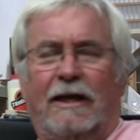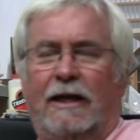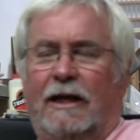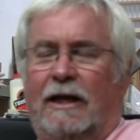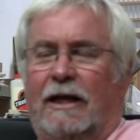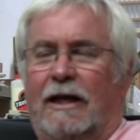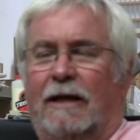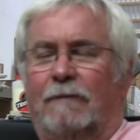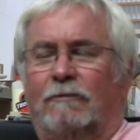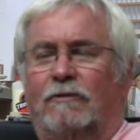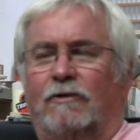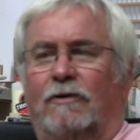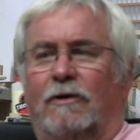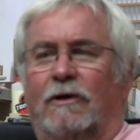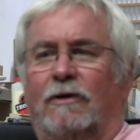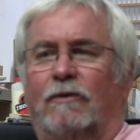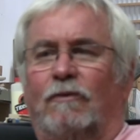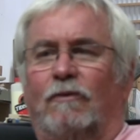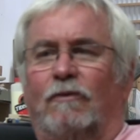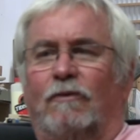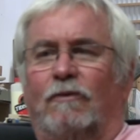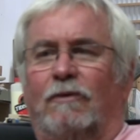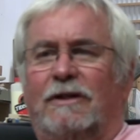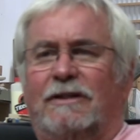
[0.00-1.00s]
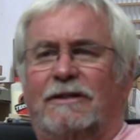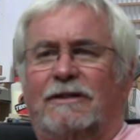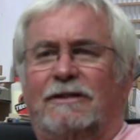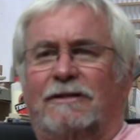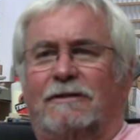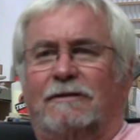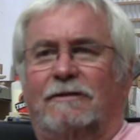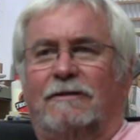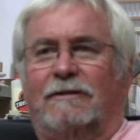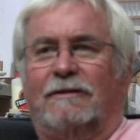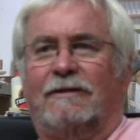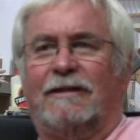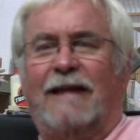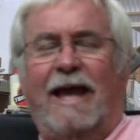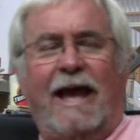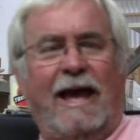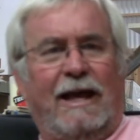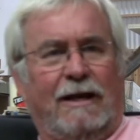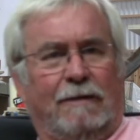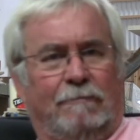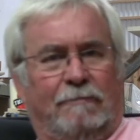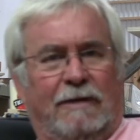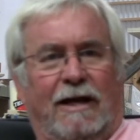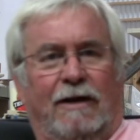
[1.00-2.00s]
And I'm going, what's
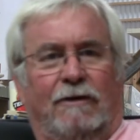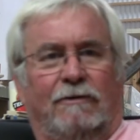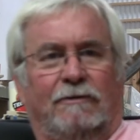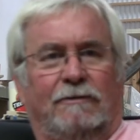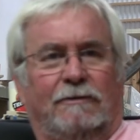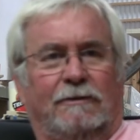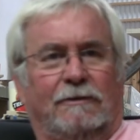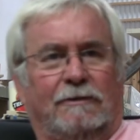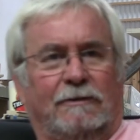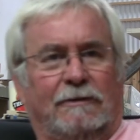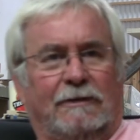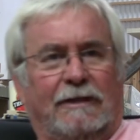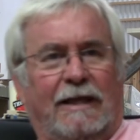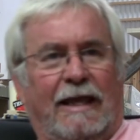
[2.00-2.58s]
that about?